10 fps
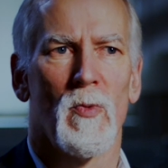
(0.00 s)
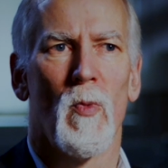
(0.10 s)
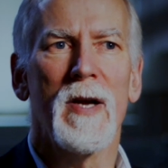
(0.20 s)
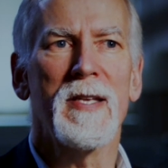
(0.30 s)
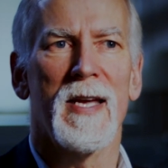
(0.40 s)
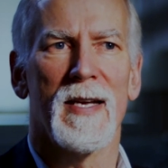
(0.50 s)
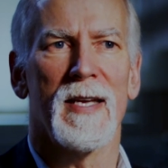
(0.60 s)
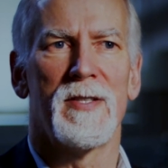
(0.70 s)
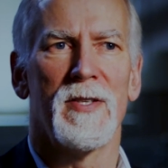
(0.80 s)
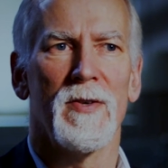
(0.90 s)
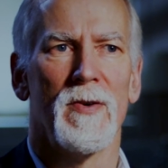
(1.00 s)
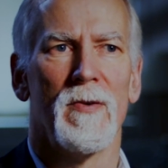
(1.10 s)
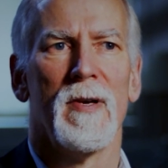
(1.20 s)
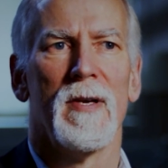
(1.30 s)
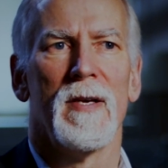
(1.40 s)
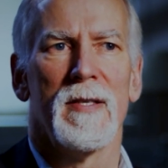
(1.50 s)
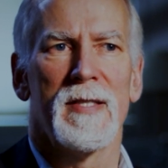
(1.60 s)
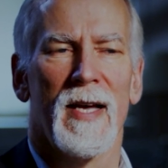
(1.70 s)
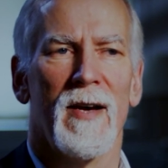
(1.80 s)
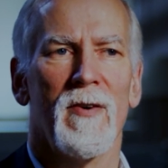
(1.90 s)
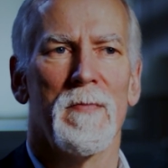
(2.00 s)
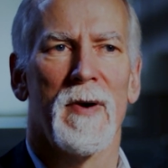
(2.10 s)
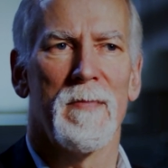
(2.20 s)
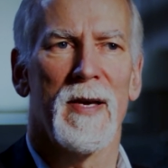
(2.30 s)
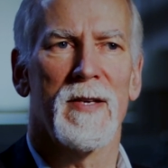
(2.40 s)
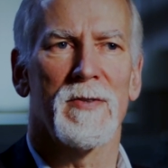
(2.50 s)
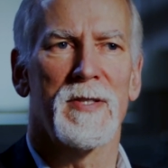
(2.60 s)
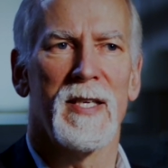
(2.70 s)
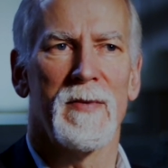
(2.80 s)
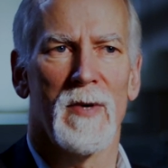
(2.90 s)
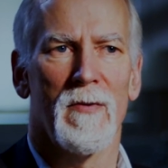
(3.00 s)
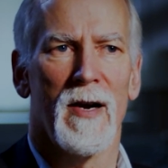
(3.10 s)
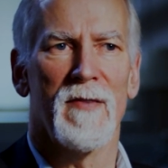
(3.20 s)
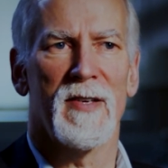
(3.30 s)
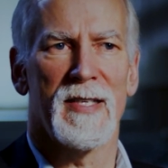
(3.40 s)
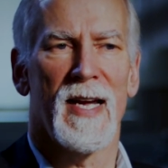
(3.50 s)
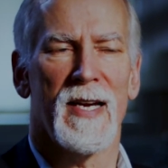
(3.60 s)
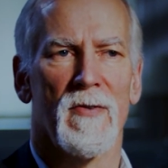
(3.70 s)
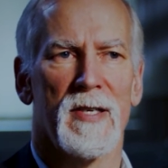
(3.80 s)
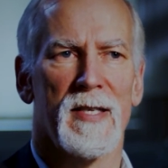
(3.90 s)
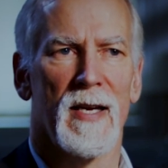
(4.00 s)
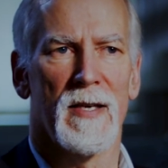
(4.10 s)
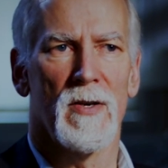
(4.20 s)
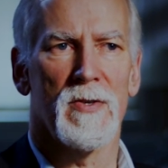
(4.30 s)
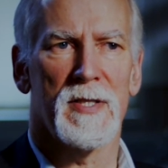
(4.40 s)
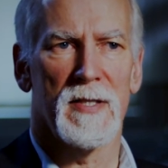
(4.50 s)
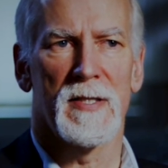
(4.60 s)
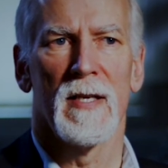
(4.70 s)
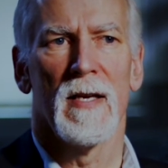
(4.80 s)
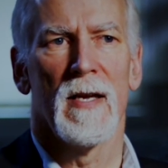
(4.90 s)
what can I do to help my medical team arrive at an accurate diagnosis?